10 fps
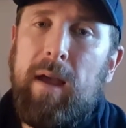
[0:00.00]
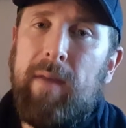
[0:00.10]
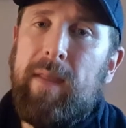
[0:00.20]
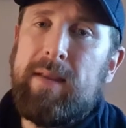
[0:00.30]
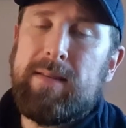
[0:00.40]

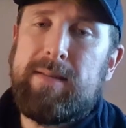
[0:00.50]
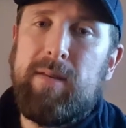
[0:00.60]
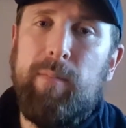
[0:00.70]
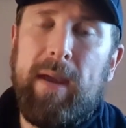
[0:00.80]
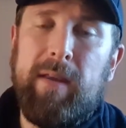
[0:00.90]
and that's
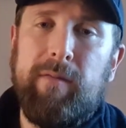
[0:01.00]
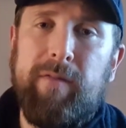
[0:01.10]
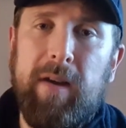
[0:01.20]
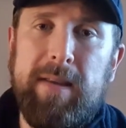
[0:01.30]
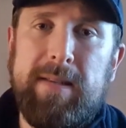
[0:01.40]
you may
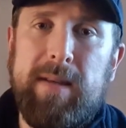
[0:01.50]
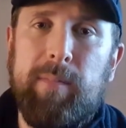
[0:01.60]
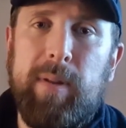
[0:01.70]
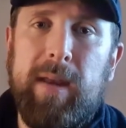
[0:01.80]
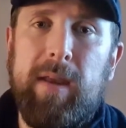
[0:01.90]
invite
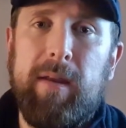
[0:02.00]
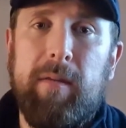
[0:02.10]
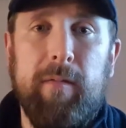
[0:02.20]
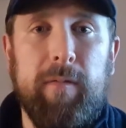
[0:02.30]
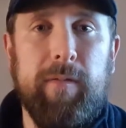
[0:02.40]
somebody
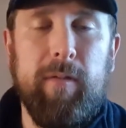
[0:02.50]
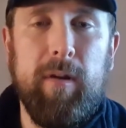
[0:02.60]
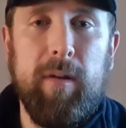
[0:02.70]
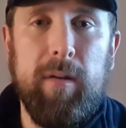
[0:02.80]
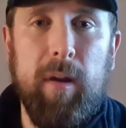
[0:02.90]

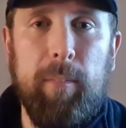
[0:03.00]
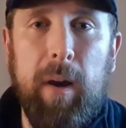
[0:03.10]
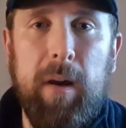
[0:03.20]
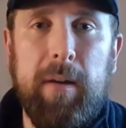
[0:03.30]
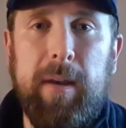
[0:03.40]
for a
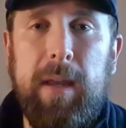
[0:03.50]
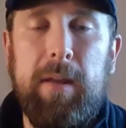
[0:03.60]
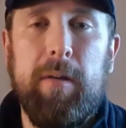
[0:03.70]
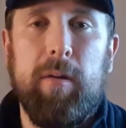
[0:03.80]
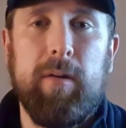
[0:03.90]

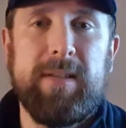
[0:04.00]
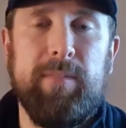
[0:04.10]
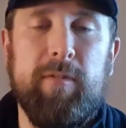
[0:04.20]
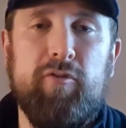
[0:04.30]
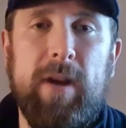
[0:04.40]
party or
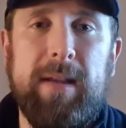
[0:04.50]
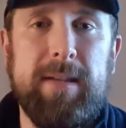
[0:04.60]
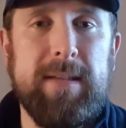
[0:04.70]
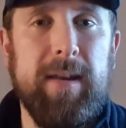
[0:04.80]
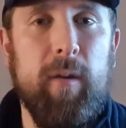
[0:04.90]
some
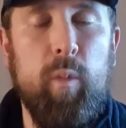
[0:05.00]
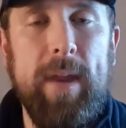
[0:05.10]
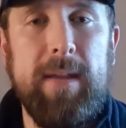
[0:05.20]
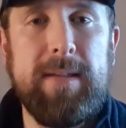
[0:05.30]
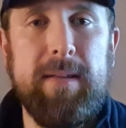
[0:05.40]
drinks in a
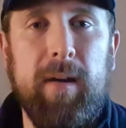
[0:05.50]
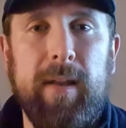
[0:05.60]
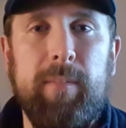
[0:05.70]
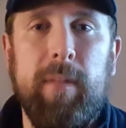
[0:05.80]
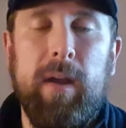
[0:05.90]
week's
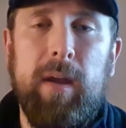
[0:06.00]
time.